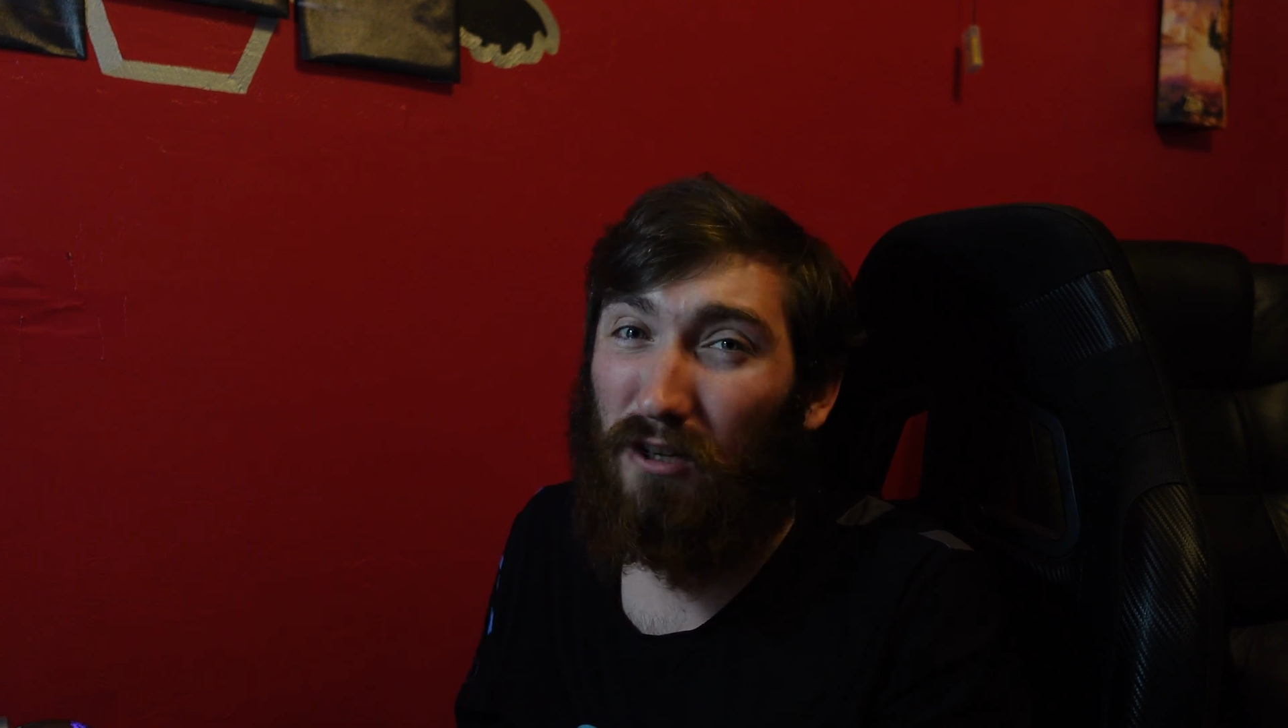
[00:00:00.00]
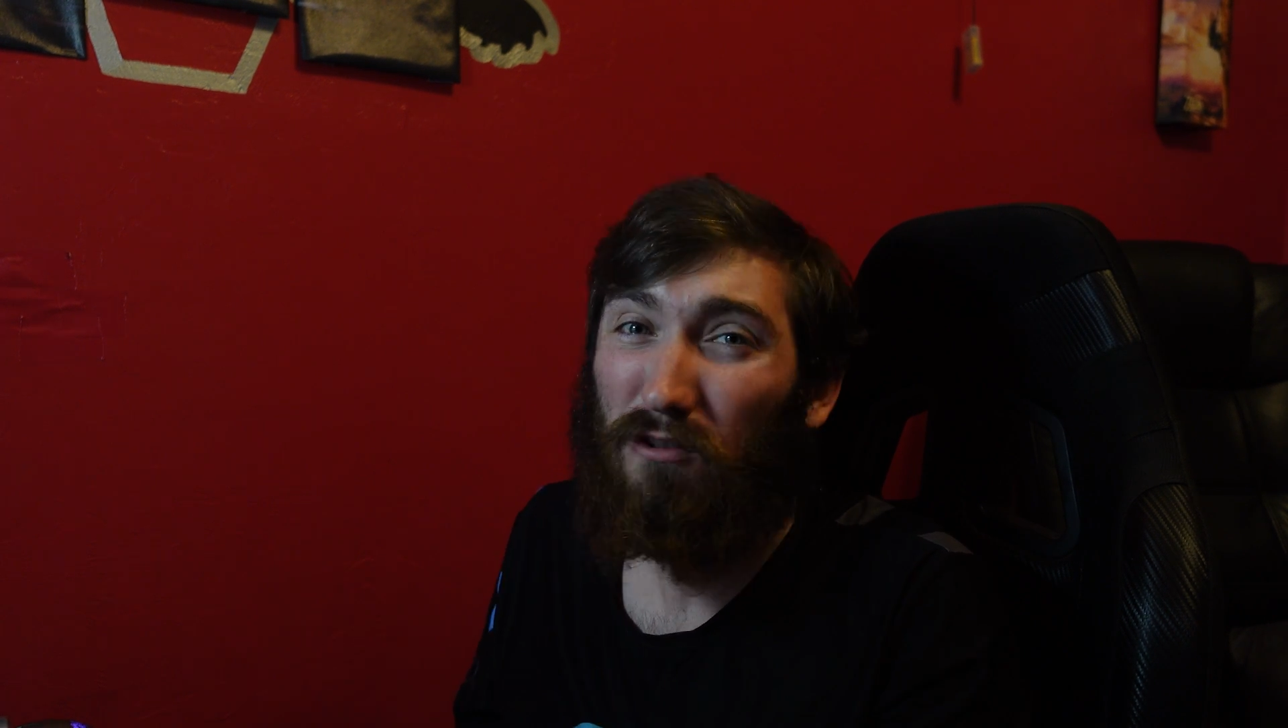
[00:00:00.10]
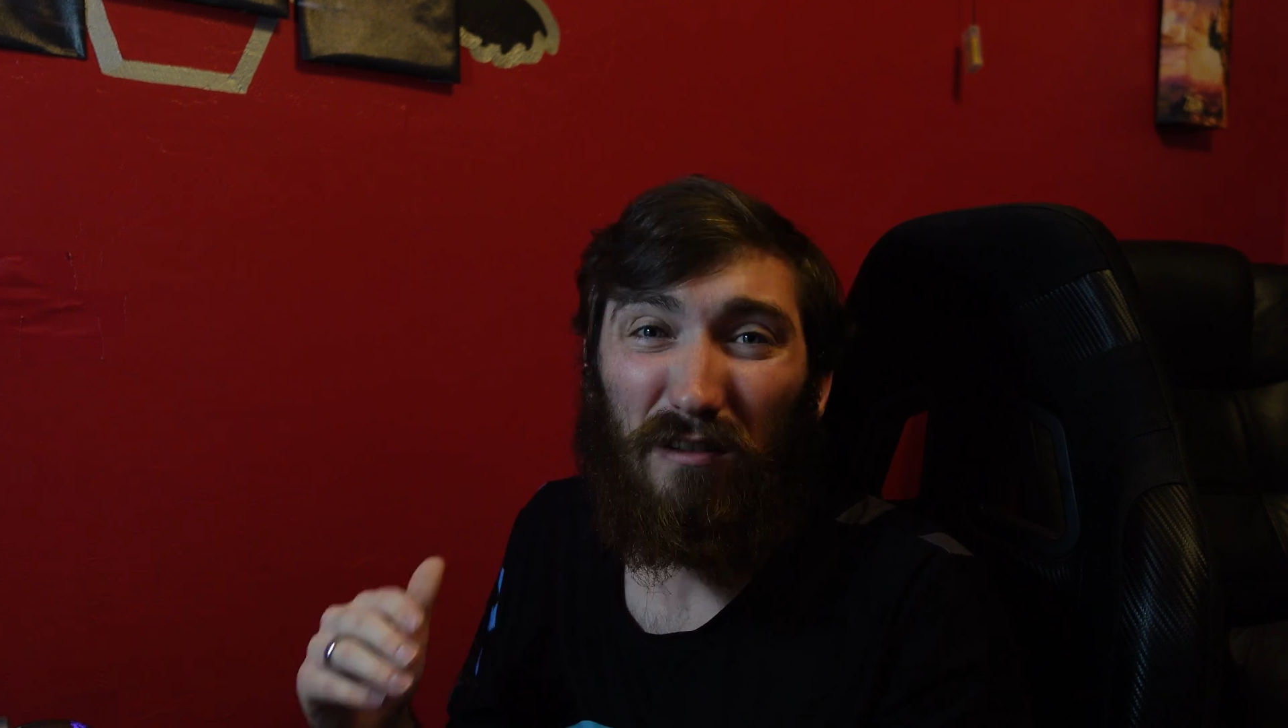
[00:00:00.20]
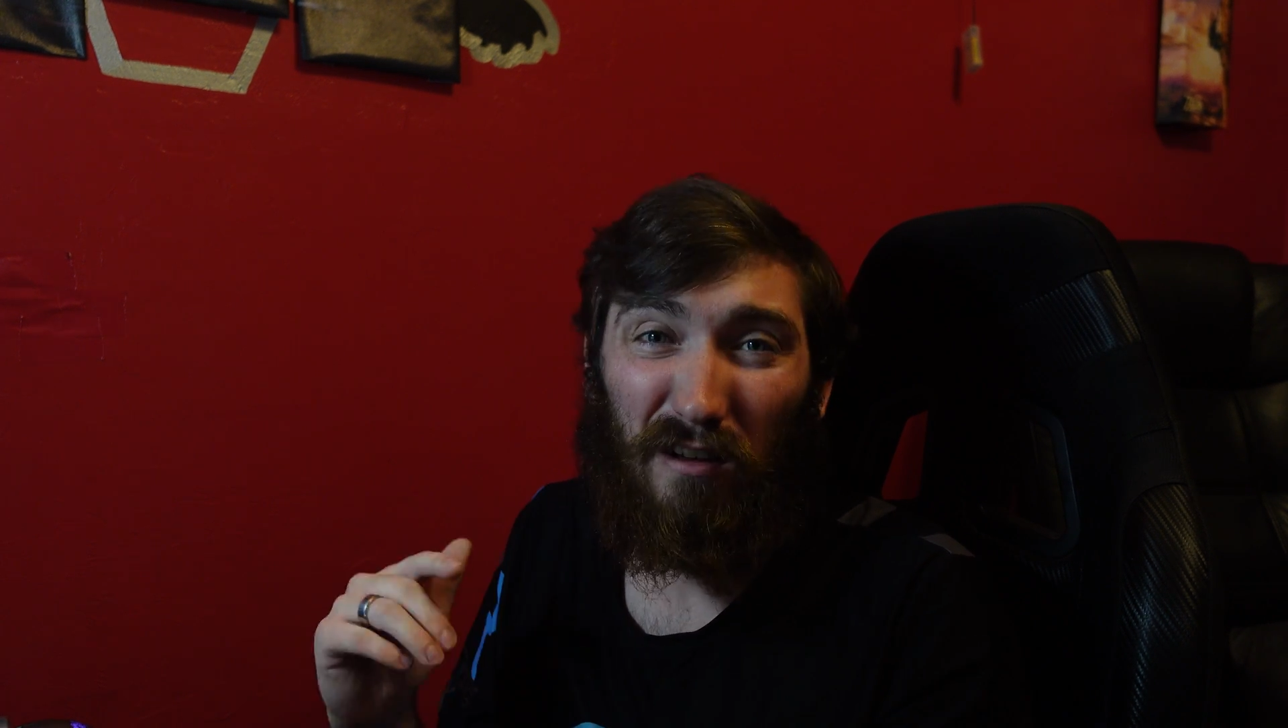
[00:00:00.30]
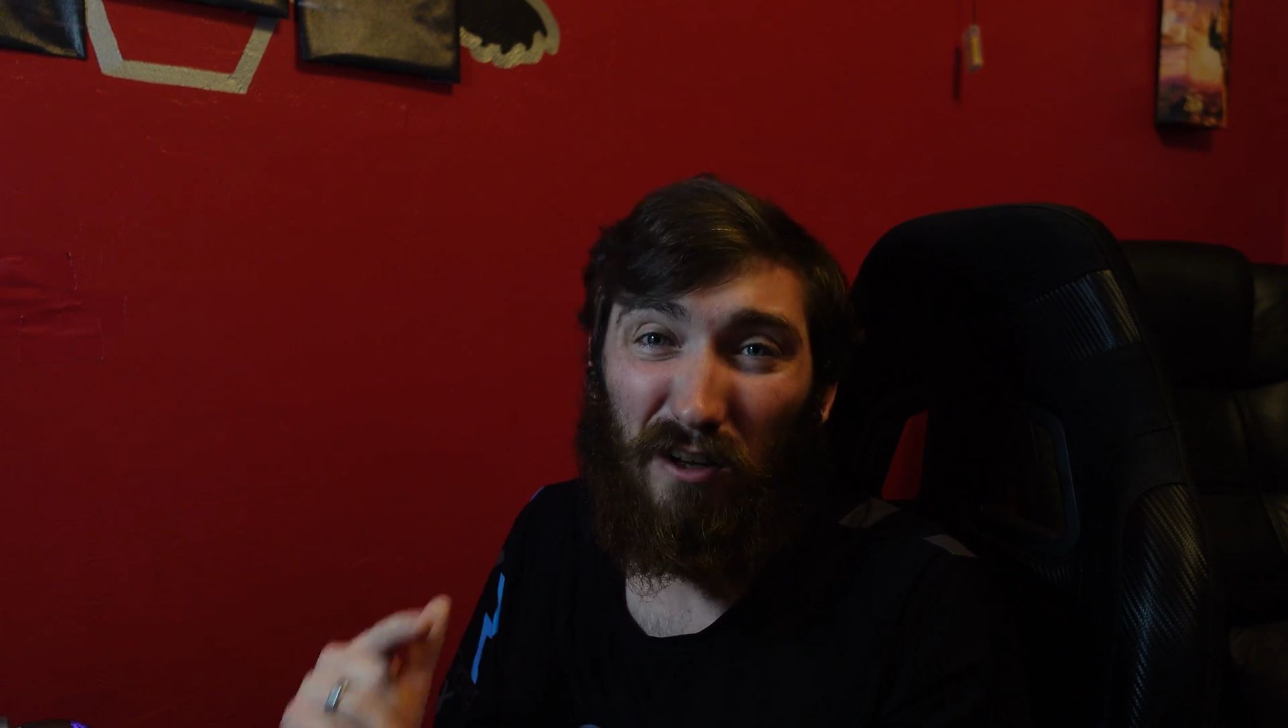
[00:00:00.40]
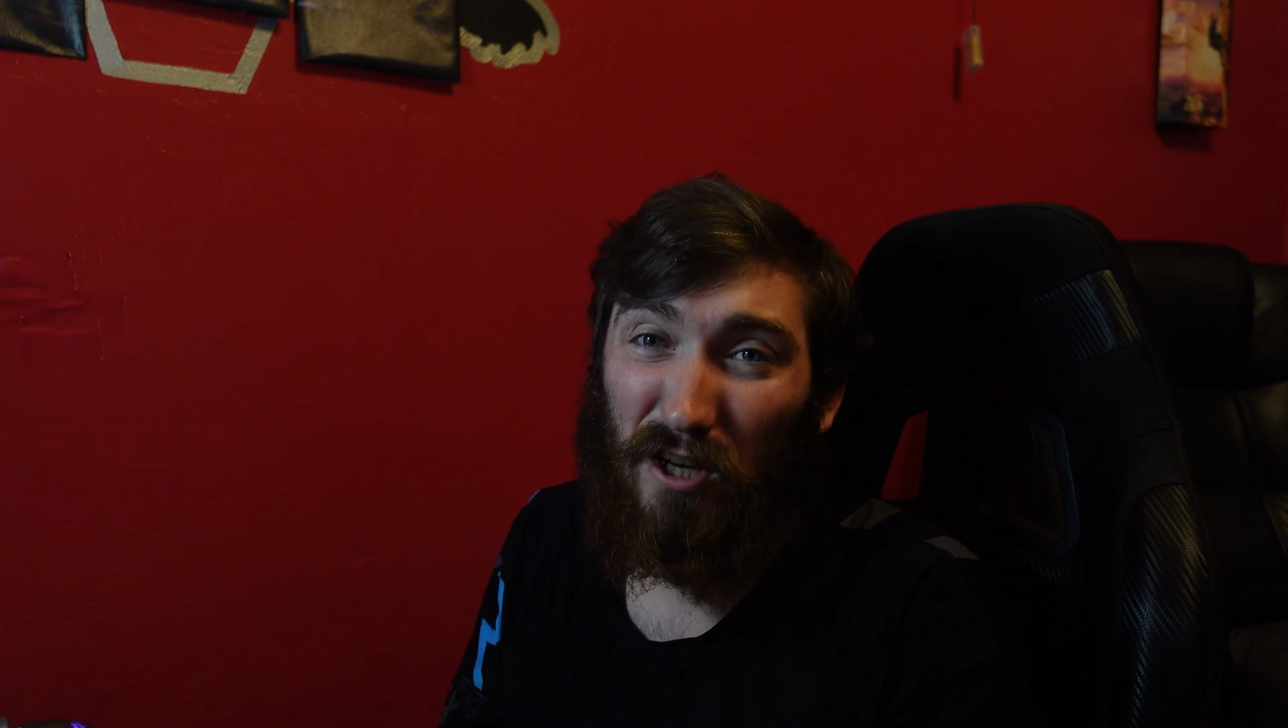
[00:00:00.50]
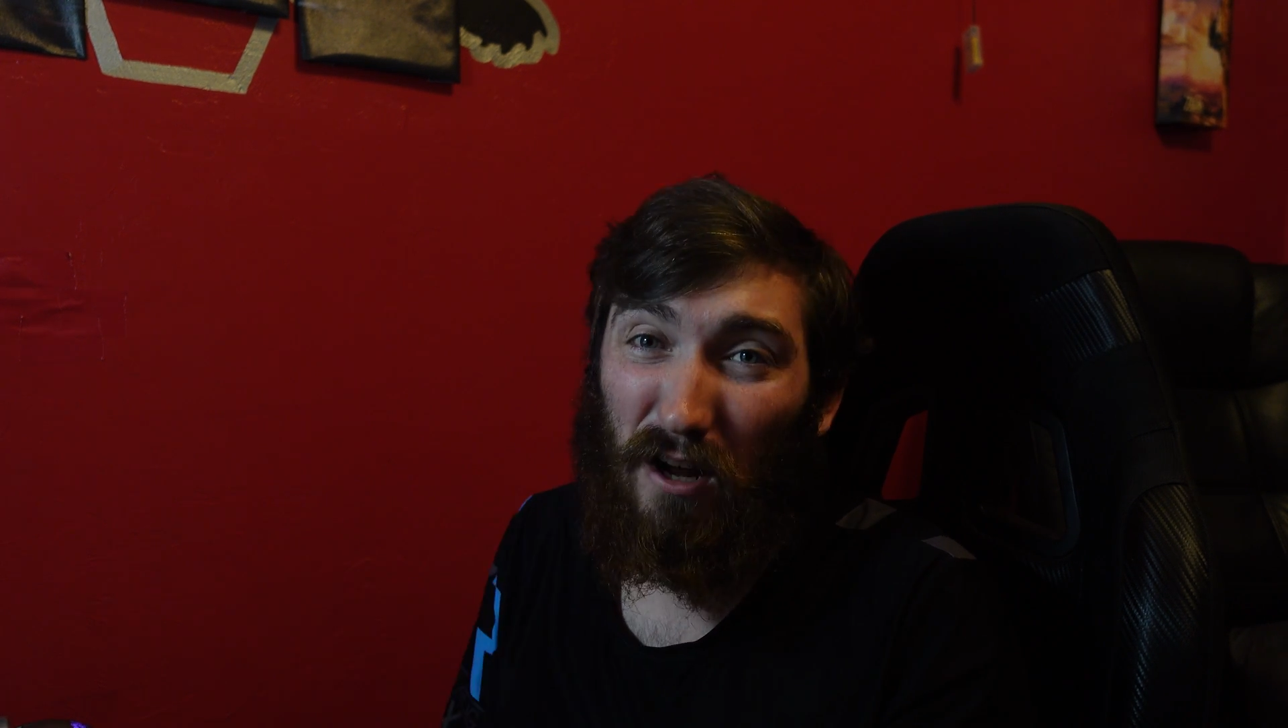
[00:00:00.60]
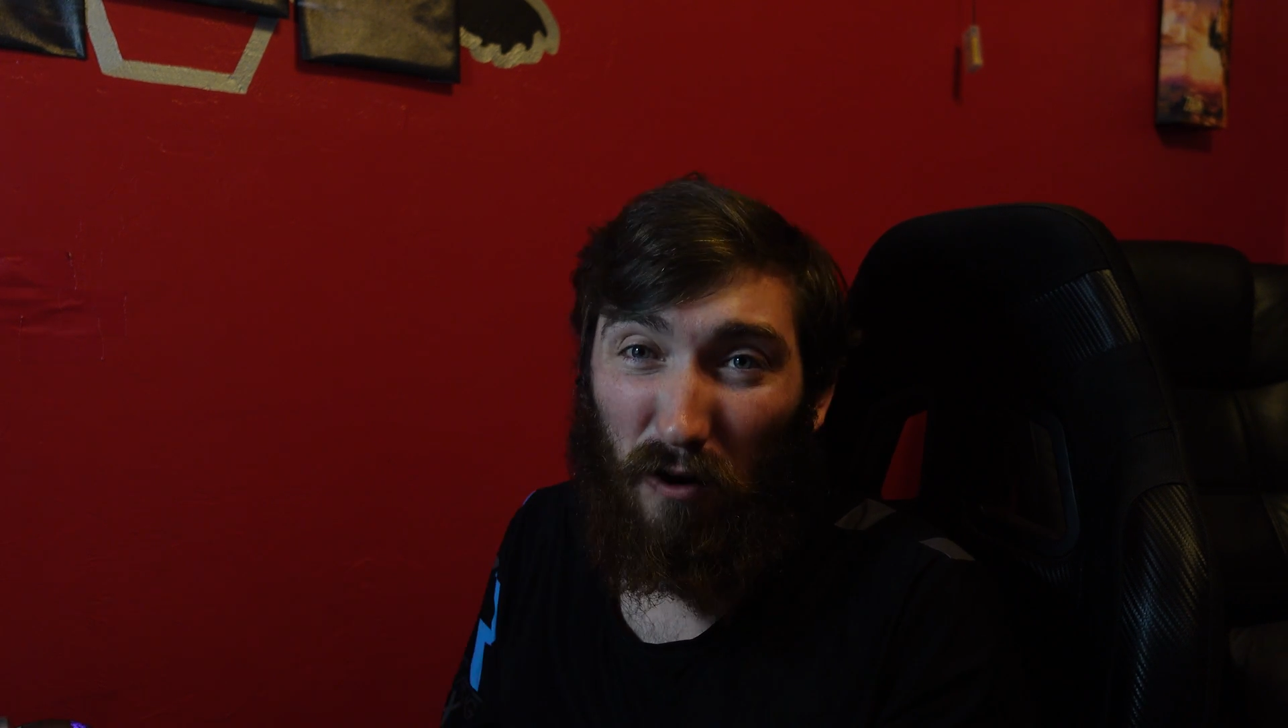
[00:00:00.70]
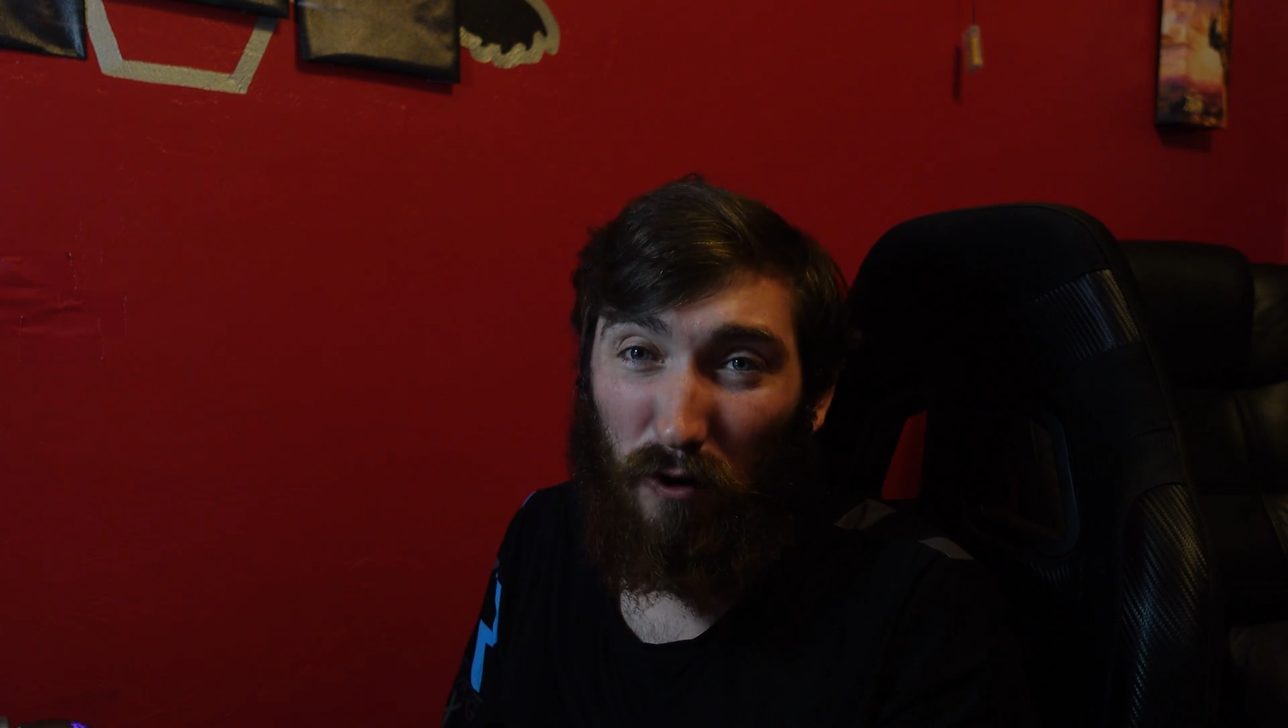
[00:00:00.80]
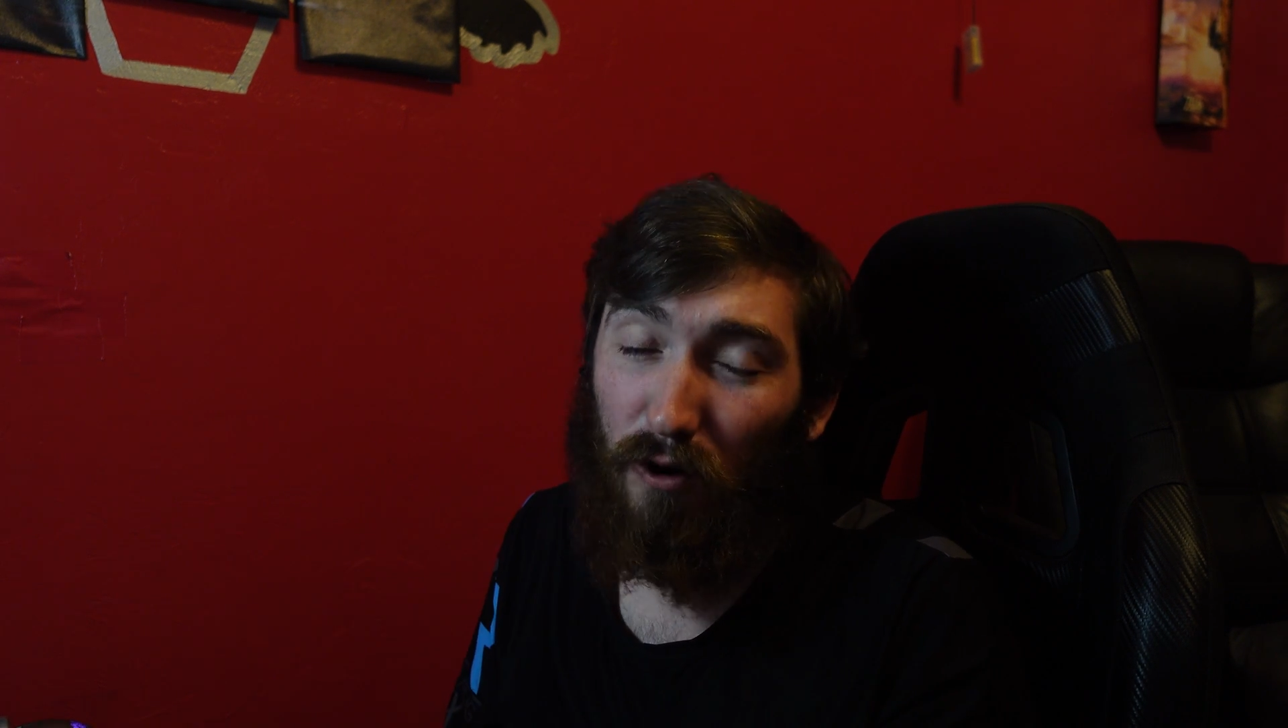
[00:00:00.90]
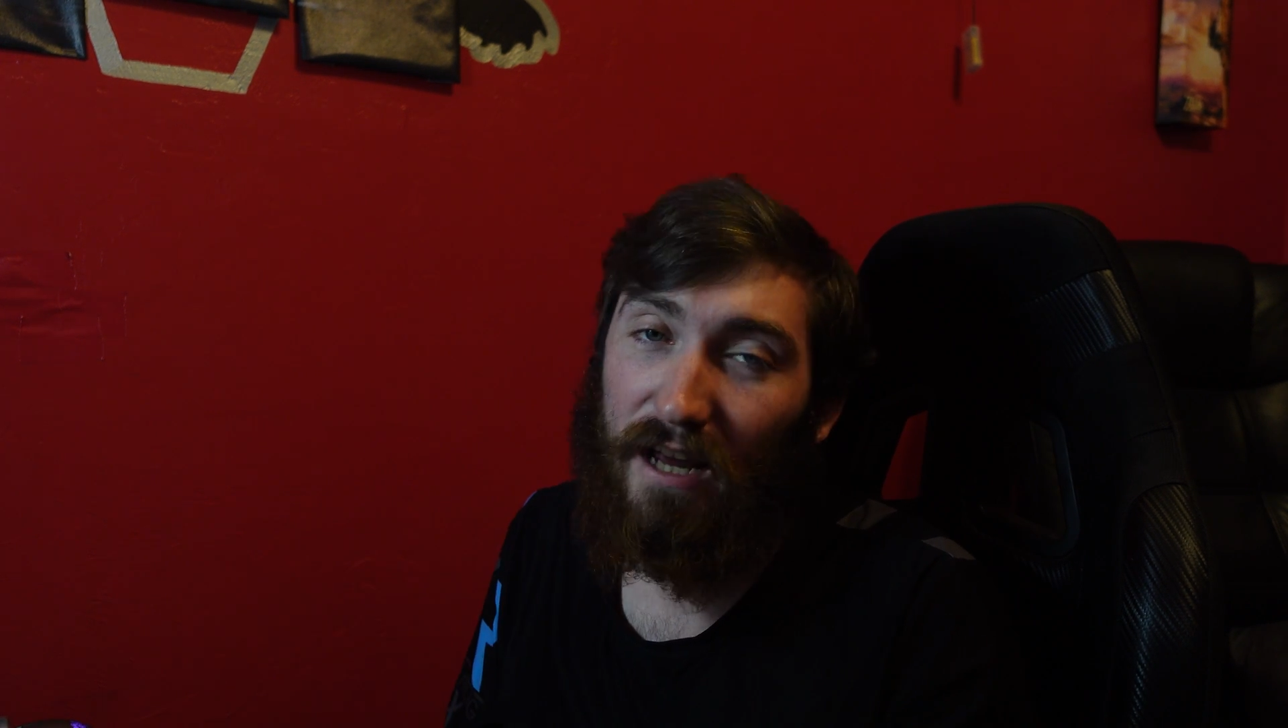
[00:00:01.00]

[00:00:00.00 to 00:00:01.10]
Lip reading: you're just launching it hard,